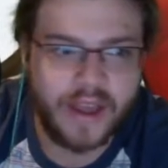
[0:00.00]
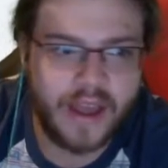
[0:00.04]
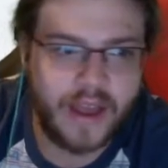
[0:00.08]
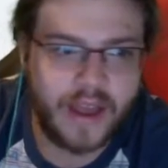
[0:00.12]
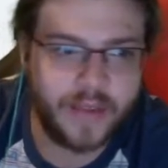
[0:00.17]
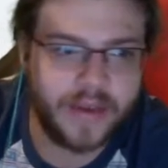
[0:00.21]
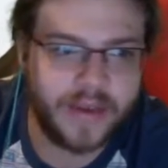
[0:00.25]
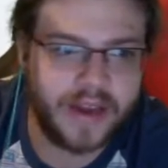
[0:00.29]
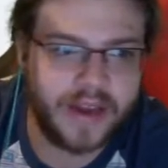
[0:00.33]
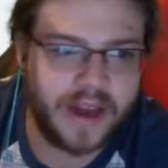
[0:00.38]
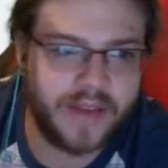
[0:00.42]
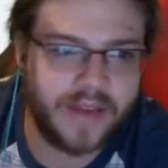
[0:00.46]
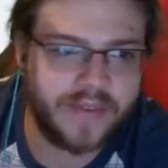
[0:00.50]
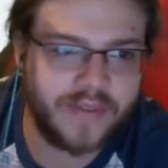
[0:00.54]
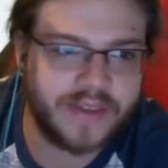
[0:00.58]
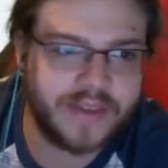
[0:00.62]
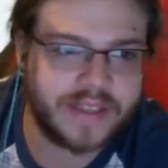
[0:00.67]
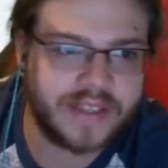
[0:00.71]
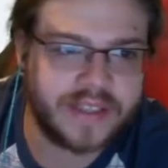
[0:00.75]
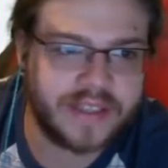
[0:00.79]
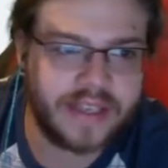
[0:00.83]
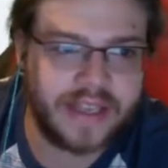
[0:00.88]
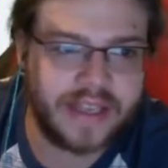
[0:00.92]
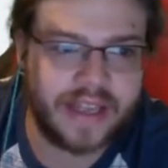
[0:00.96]
I mean,
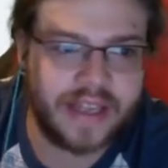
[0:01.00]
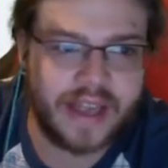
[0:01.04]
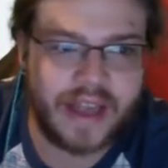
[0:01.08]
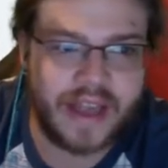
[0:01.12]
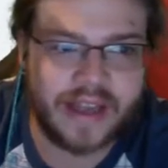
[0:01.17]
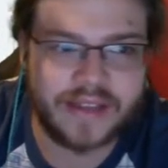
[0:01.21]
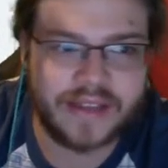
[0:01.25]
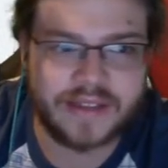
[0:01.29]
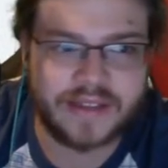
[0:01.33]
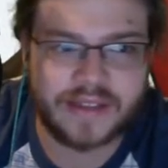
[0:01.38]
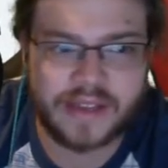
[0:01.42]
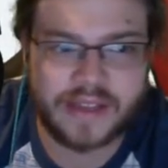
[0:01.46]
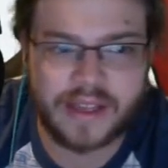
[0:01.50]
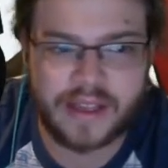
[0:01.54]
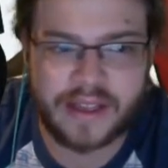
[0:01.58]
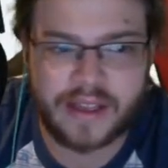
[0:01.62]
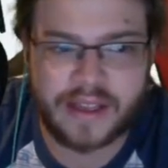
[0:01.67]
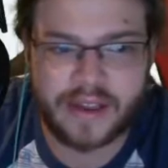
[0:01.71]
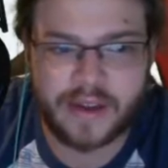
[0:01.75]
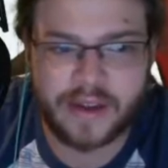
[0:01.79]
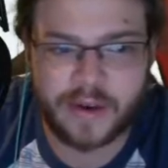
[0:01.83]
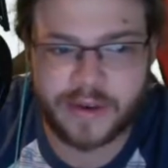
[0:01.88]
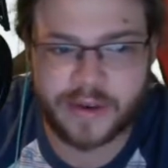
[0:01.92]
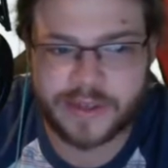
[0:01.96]
obviously he has
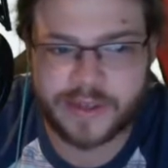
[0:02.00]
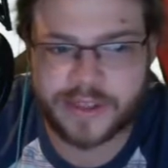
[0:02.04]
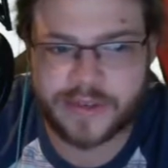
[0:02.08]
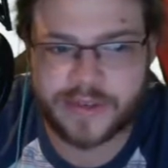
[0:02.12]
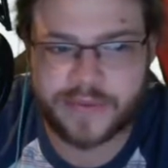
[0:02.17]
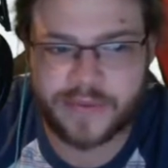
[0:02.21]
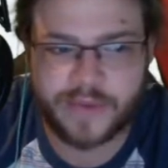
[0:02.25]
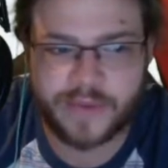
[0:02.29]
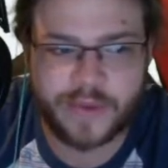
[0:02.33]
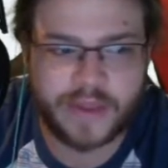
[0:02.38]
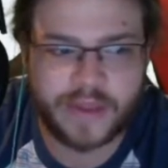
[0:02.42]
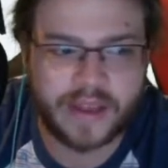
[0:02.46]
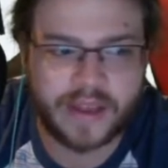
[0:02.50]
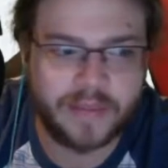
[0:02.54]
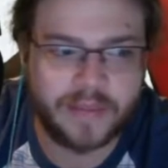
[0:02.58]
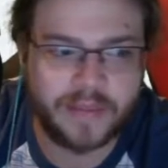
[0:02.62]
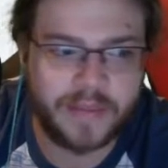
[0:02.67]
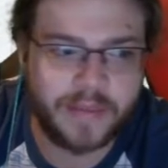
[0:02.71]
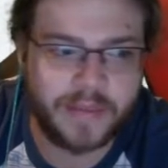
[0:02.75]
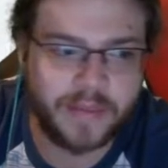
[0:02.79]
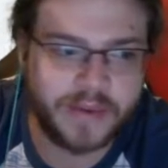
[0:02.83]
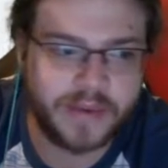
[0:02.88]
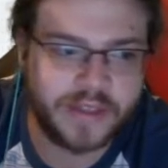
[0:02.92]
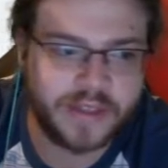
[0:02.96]
the Urshifu that can
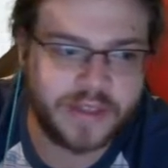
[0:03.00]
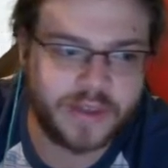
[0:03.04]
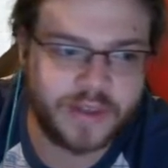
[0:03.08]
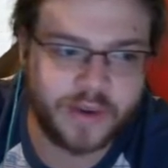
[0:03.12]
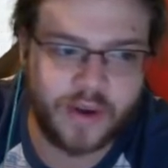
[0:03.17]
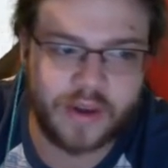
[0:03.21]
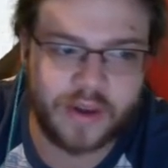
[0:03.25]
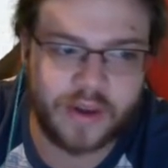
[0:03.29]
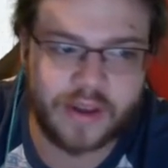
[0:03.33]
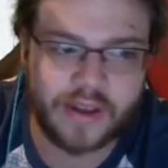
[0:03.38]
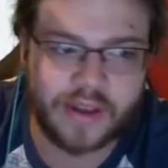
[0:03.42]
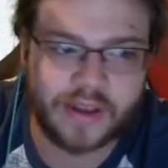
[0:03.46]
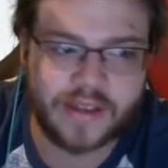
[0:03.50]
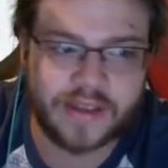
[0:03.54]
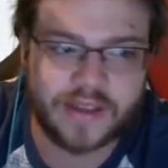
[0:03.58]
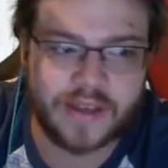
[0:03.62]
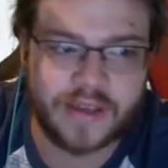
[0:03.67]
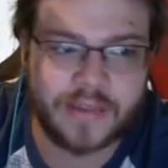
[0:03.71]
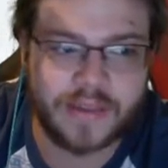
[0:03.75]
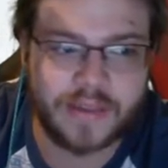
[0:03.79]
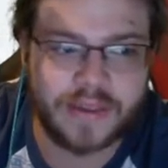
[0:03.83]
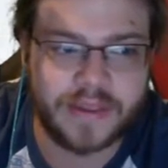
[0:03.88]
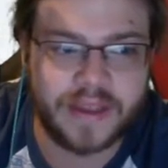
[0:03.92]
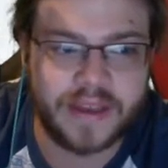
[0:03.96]
be pretty strong against
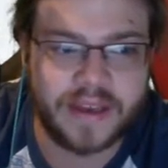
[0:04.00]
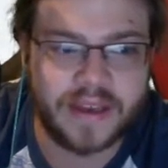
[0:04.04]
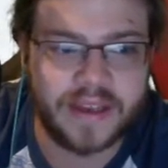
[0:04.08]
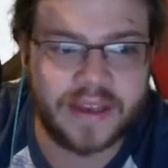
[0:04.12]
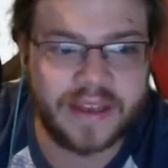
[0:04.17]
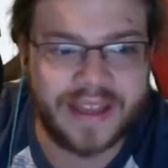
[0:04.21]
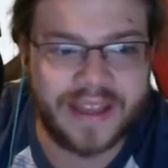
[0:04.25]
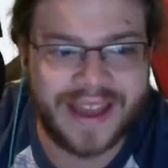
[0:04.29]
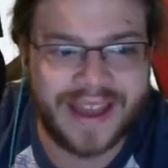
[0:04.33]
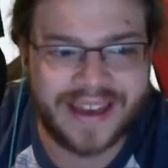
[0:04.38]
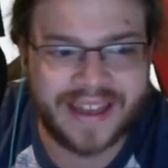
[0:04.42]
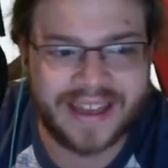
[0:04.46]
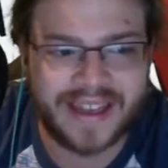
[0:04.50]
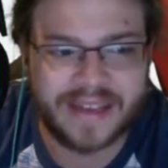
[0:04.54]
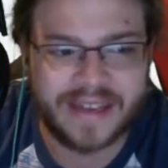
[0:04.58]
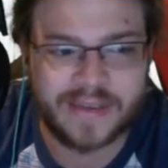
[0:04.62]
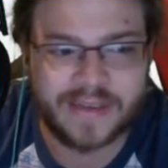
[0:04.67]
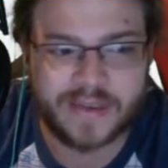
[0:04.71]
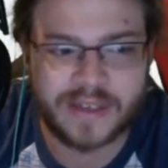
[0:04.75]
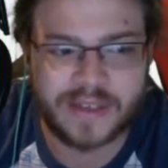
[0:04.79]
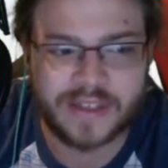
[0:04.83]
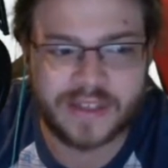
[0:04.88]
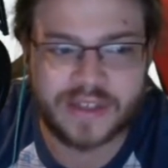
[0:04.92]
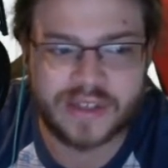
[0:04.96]
it, but then in that case
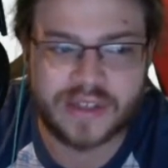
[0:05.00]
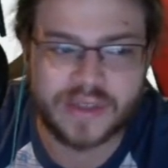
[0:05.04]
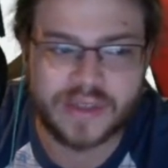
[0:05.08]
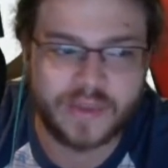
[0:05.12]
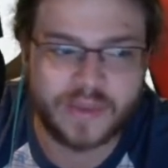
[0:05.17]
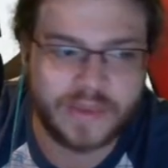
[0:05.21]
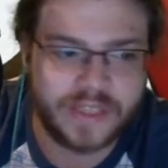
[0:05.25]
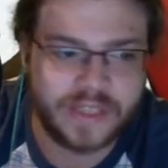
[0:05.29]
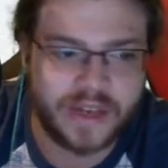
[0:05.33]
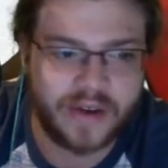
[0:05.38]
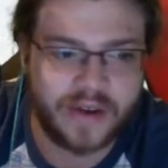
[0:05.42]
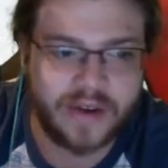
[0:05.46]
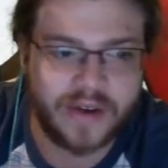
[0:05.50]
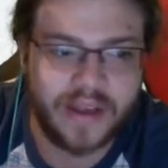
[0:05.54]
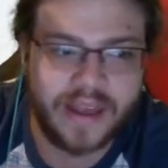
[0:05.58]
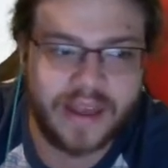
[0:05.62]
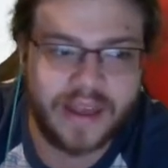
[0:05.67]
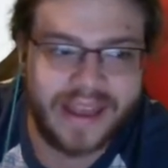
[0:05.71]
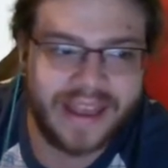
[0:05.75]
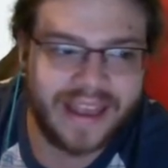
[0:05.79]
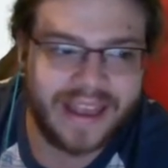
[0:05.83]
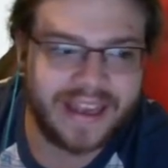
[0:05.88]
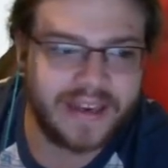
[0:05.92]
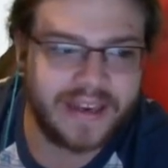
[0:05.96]
we can just switch out
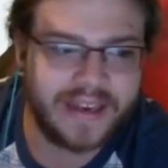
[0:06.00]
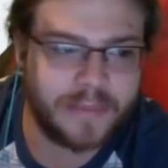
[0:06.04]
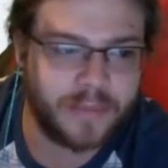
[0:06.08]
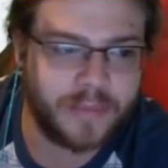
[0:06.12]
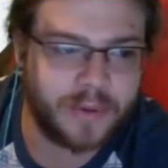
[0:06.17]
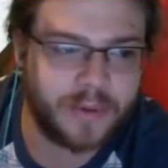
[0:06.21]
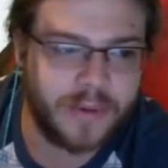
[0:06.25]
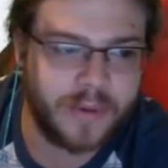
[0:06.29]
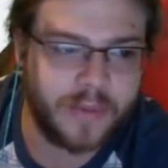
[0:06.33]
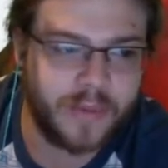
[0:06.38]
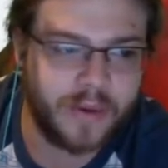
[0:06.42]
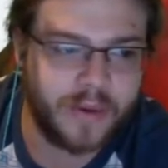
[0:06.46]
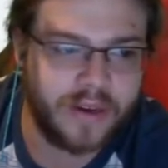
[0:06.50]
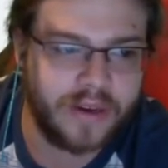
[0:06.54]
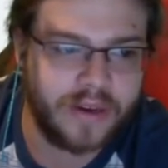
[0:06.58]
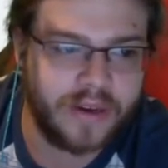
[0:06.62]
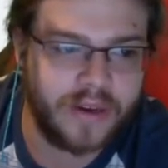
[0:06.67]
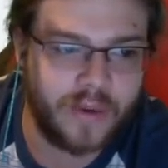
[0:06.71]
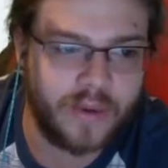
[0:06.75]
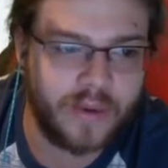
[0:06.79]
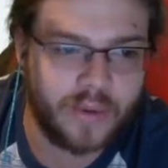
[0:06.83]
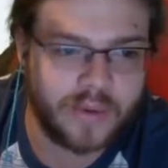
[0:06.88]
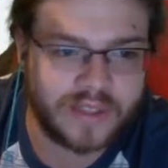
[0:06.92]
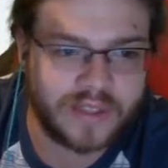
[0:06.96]
into
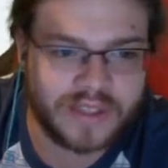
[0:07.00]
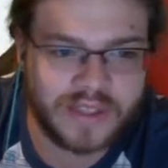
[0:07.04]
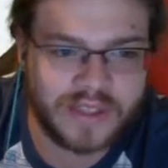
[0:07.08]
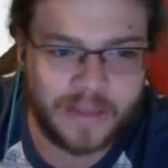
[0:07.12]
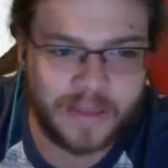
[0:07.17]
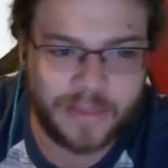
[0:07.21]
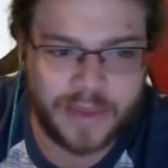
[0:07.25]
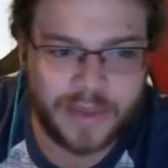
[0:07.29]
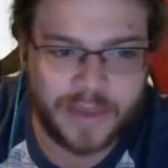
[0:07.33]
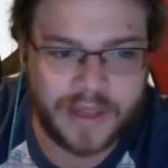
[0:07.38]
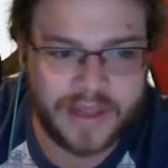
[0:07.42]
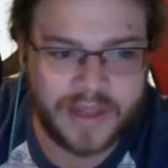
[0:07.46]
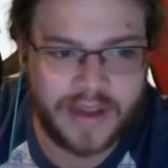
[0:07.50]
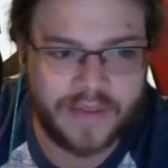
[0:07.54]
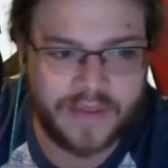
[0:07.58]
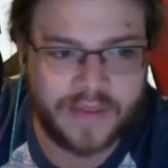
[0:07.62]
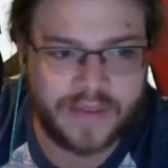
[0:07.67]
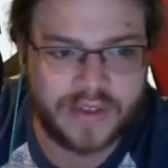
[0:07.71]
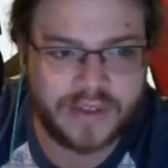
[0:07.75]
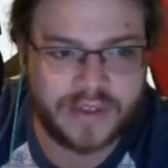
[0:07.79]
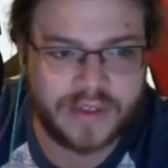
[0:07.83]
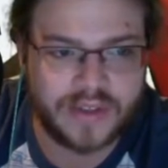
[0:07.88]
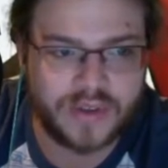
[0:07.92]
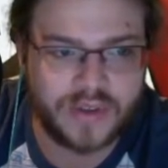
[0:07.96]
Primarina or something of
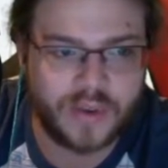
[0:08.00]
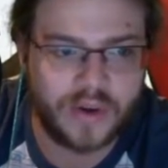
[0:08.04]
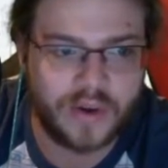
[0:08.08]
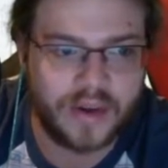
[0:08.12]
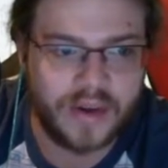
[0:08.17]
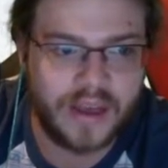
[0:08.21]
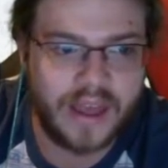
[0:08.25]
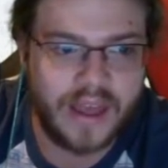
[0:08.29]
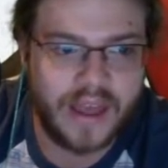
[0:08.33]
the sort.